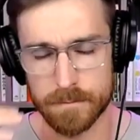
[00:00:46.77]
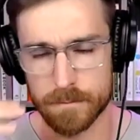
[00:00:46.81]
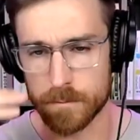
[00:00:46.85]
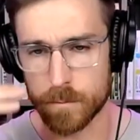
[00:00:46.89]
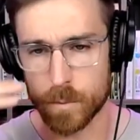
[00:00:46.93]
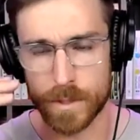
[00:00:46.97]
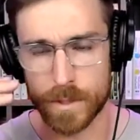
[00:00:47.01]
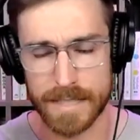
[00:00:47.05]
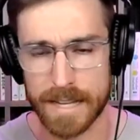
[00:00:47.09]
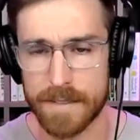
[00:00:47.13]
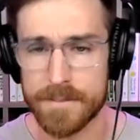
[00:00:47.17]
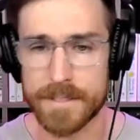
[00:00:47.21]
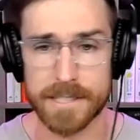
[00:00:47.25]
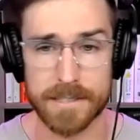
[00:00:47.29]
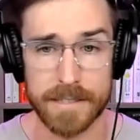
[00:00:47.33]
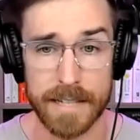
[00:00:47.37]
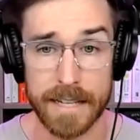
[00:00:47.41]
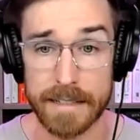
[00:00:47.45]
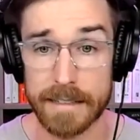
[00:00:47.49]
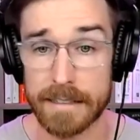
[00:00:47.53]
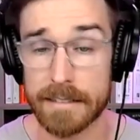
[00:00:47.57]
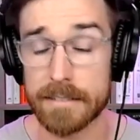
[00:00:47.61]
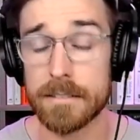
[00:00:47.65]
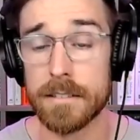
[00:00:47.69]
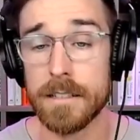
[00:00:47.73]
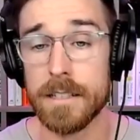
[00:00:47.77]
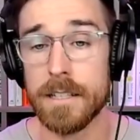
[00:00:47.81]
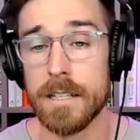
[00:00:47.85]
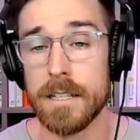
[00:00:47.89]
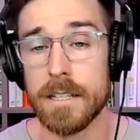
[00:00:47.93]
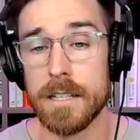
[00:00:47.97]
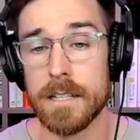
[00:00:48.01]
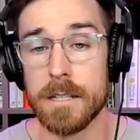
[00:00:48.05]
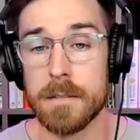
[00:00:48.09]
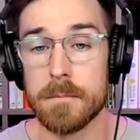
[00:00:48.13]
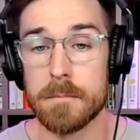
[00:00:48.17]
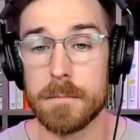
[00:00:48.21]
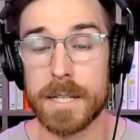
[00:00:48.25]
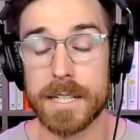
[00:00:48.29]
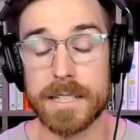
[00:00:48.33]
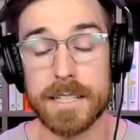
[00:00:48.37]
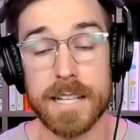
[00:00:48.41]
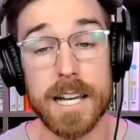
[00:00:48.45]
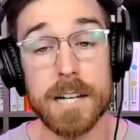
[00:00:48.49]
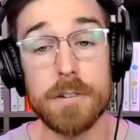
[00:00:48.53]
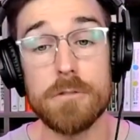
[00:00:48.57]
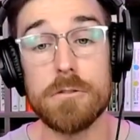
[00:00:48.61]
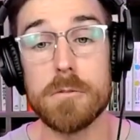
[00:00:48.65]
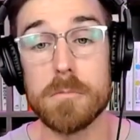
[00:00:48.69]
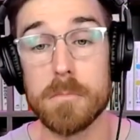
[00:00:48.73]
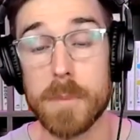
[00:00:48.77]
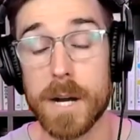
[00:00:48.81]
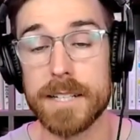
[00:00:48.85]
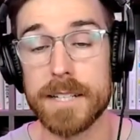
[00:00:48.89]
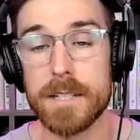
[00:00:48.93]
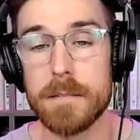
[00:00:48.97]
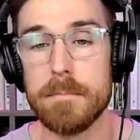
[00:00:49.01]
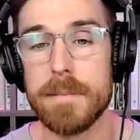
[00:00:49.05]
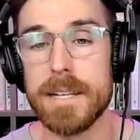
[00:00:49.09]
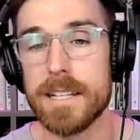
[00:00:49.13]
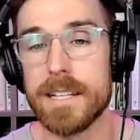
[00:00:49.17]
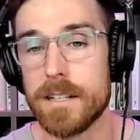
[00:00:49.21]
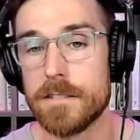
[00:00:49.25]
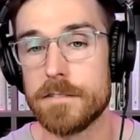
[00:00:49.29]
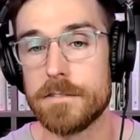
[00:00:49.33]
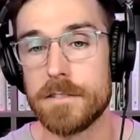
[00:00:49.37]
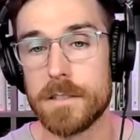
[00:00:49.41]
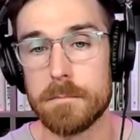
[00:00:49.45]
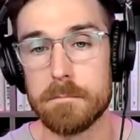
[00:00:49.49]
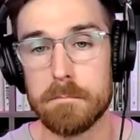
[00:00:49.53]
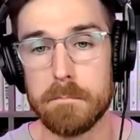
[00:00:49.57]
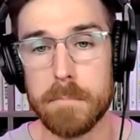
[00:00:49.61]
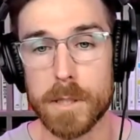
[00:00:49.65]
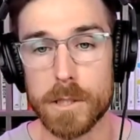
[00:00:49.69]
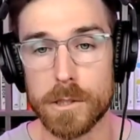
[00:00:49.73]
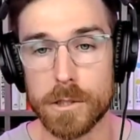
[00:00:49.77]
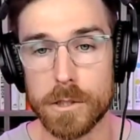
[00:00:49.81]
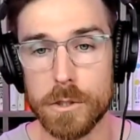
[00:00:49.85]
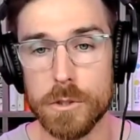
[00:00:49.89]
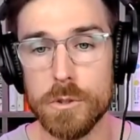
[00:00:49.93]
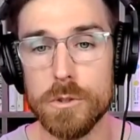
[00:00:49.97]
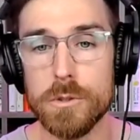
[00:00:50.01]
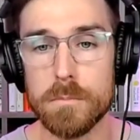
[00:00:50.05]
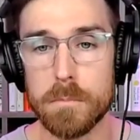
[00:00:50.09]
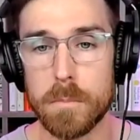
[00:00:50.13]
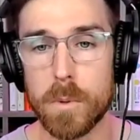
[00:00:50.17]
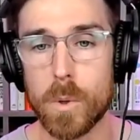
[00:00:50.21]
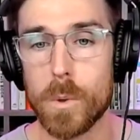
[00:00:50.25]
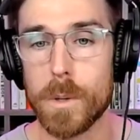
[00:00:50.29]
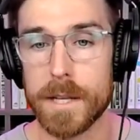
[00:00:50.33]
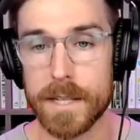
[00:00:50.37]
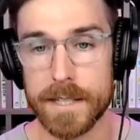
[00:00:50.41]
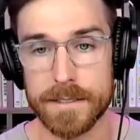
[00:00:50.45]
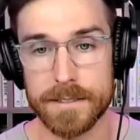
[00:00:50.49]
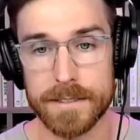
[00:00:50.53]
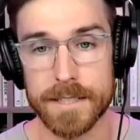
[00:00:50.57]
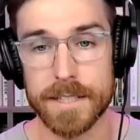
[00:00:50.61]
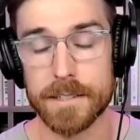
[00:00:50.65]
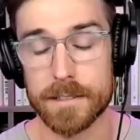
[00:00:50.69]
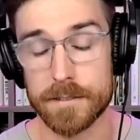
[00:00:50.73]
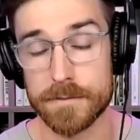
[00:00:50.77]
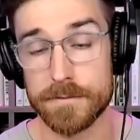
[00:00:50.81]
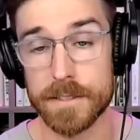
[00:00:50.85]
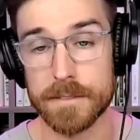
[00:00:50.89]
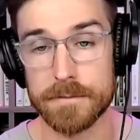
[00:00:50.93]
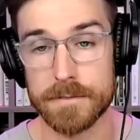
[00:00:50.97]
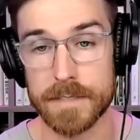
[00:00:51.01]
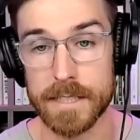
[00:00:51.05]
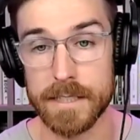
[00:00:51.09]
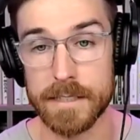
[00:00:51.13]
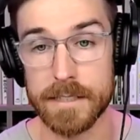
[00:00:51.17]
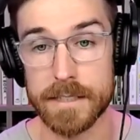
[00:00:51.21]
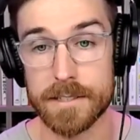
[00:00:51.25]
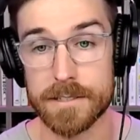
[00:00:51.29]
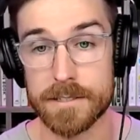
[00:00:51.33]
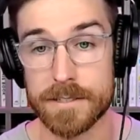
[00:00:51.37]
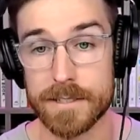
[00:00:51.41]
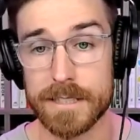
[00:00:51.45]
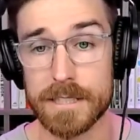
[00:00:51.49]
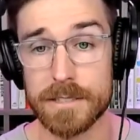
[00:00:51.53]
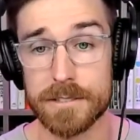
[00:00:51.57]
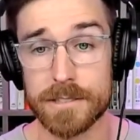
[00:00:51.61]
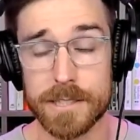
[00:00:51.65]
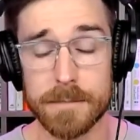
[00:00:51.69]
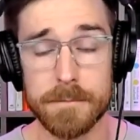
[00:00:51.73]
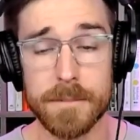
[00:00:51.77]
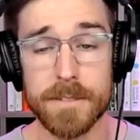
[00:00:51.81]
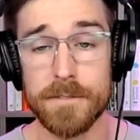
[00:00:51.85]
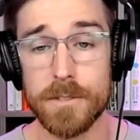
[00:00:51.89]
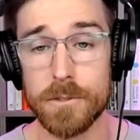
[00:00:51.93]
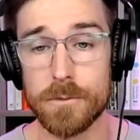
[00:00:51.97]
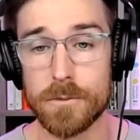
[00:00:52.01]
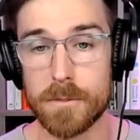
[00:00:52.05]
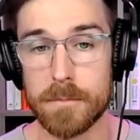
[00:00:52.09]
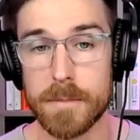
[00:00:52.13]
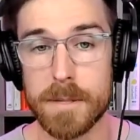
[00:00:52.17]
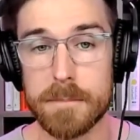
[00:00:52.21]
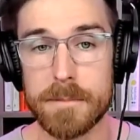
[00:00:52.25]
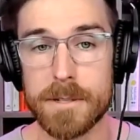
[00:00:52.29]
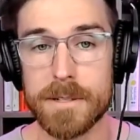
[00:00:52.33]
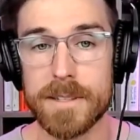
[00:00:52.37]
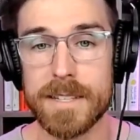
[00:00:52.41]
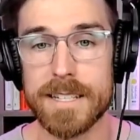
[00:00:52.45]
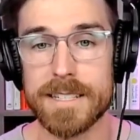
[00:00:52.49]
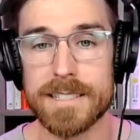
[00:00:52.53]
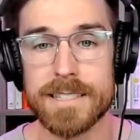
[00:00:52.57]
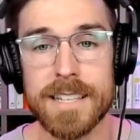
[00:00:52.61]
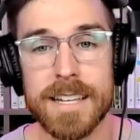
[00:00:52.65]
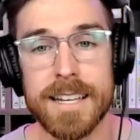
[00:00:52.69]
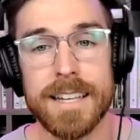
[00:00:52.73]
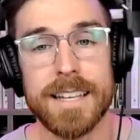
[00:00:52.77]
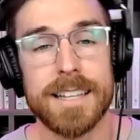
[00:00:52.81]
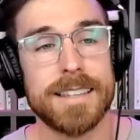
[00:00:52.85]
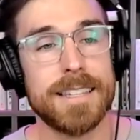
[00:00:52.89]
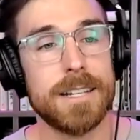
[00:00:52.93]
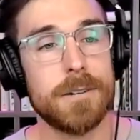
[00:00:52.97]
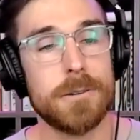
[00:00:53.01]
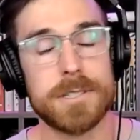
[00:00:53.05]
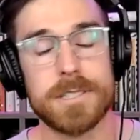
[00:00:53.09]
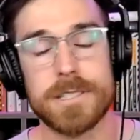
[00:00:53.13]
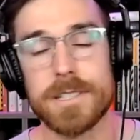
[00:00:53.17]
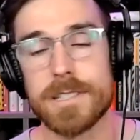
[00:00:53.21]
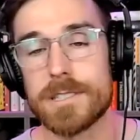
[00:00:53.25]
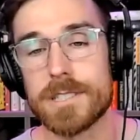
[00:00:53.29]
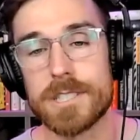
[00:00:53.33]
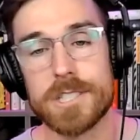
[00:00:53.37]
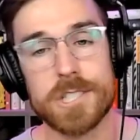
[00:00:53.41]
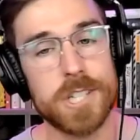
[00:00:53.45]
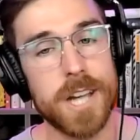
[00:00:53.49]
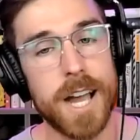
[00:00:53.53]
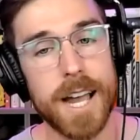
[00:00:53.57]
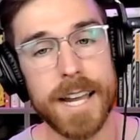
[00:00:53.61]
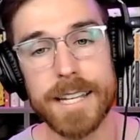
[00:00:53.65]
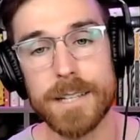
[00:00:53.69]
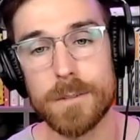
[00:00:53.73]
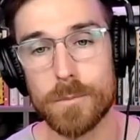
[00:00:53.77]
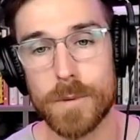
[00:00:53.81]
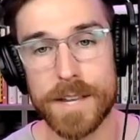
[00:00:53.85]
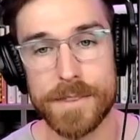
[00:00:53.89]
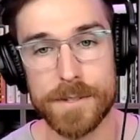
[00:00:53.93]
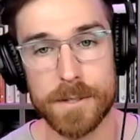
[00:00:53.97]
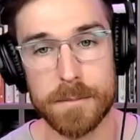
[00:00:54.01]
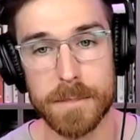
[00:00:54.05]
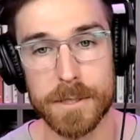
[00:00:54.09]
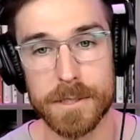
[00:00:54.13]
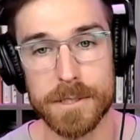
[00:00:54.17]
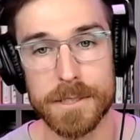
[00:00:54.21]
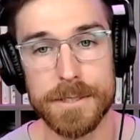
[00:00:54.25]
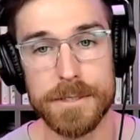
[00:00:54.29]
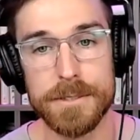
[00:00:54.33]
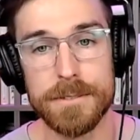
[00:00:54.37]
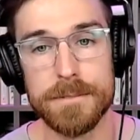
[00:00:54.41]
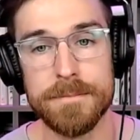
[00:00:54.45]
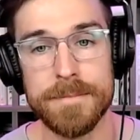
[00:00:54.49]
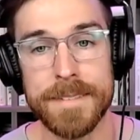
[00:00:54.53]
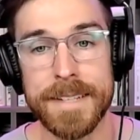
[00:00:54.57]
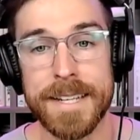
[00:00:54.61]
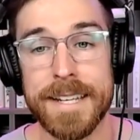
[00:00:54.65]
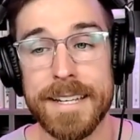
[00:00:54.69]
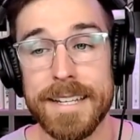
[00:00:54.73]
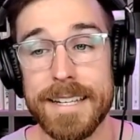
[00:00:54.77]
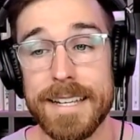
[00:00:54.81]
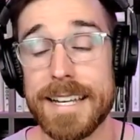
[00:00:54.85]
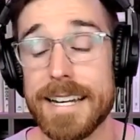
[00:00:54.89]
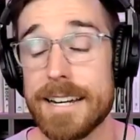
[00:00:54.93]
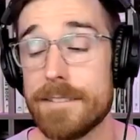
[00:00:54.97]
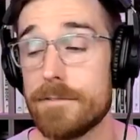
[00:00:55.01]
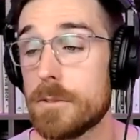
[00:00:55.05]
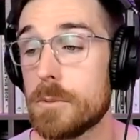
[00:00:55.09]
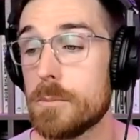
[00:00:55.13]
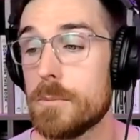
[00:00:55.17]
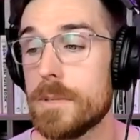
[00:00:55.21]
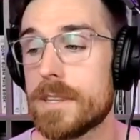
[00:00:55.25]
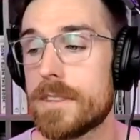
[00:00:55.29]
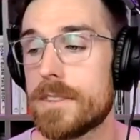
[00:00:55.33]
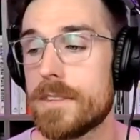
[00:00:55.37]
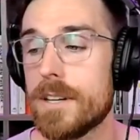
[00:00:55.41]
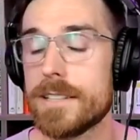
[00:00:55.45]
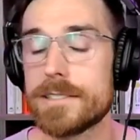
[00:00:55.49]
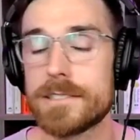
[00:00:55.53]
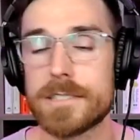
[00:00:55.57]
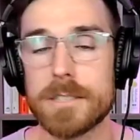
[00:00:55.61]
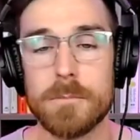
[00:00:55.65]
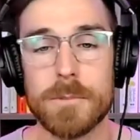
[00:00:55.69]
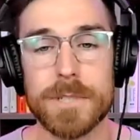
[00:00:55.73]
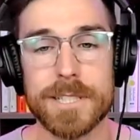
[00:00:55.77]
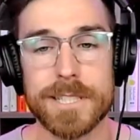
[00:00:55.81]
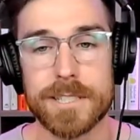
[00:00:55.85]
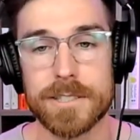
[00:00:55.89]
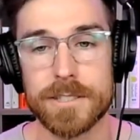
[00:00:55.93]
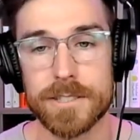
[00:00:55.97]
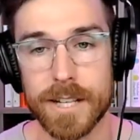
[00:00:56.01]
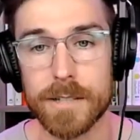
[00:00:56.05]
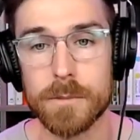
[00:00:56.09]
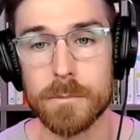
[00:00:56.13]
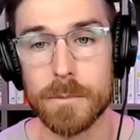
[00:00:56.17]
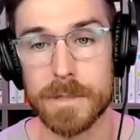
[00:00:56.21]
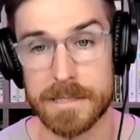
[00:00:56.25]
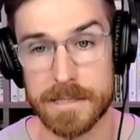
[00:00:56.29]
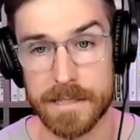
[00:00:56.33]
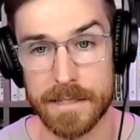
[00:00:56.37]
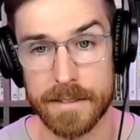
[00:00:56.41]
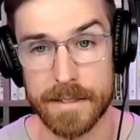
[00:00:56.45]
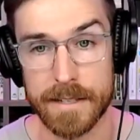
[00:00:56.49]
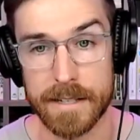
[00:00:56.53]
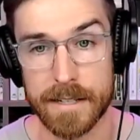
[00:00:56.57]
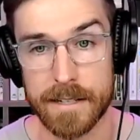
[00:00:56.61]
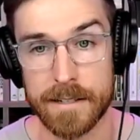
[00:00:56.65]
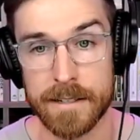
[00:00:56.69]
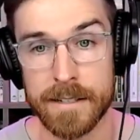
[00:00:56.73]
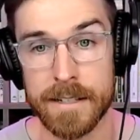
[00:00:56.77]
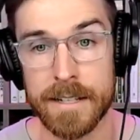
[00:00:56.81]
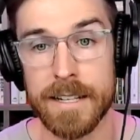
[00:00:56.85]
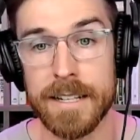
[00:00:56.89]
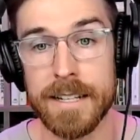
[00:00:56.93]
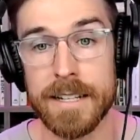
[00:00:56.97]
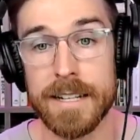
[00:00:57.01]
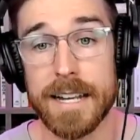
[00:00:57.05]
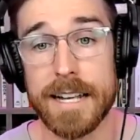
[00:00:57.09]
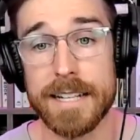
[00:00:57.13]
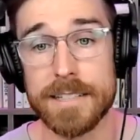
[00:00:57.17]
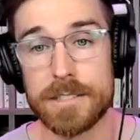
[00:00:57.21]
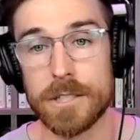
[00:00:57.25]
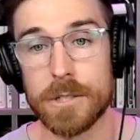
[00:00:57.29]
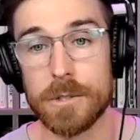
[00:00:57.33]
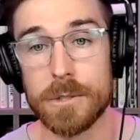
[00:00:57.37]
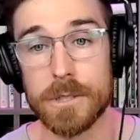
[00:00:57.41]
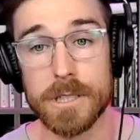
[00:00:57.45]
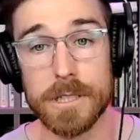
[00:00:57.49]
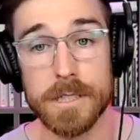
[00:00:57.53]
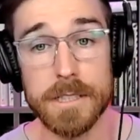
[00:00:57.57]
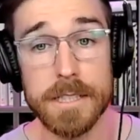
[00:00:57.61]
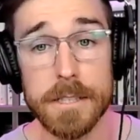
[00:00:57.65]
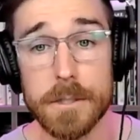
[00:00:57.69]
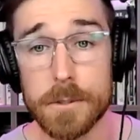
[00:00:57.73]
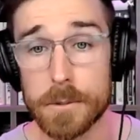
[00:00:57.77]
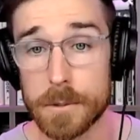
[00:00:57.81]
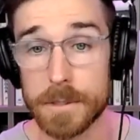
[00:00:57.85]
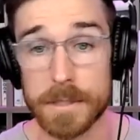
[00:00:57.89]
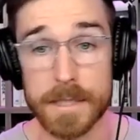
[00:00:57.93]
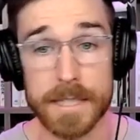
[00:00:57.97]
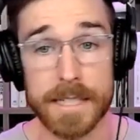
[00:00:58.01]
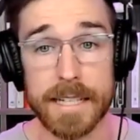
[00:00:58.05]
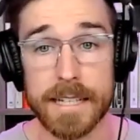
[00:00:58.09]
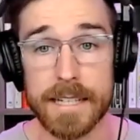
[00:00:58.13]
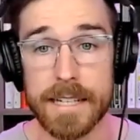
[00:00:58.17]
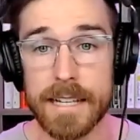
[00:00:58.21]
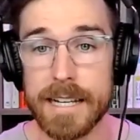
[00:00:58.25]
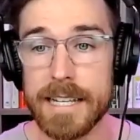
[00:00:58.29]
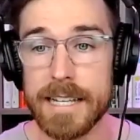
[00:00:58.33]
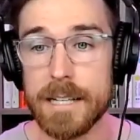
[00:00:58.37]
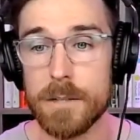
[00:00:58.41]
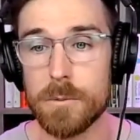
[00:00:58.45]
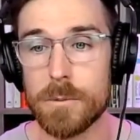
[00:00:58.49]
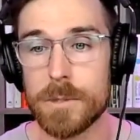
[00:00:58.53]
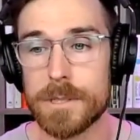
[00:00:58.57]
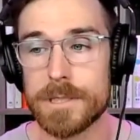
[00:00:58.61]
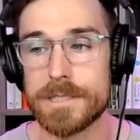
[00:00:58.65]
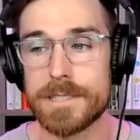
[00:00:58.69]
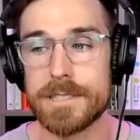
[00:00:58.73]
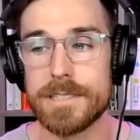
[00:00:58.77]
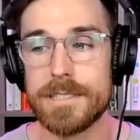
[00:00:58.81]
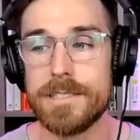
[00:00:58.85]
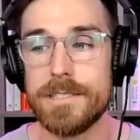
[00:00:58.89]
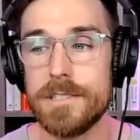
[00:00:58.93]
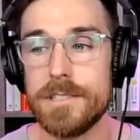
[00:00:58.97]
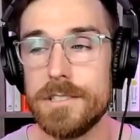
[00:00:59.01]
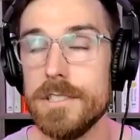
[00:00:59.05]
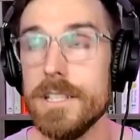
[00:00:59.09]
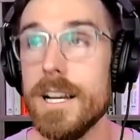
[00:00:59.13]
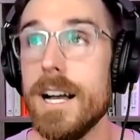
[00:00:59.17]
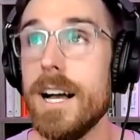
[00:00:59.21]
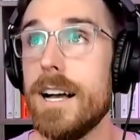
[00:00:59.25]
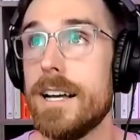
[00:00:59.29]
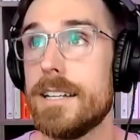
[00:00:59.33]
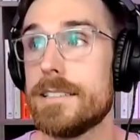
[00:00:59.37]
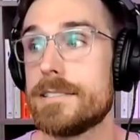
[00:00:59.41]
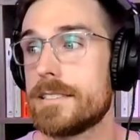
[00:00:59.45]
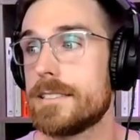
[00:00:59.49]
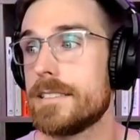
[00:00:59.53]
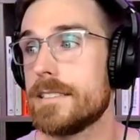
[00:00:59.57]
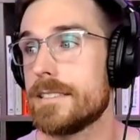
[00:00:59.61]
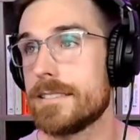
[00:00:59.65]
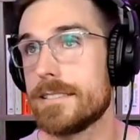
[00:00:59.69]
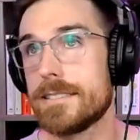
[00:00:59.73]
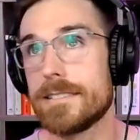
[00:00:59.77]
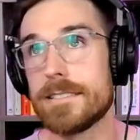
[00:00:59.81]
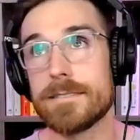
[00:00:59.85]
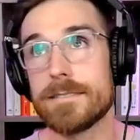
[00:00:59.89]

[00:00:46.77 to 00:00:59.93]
more devastating, but it kind of reminded me of Balloon Boy 10 or 15 years ago. Some of you remember this. There was this giant weather balloon, and everyone thought someone's son was in there. And so literally, it was just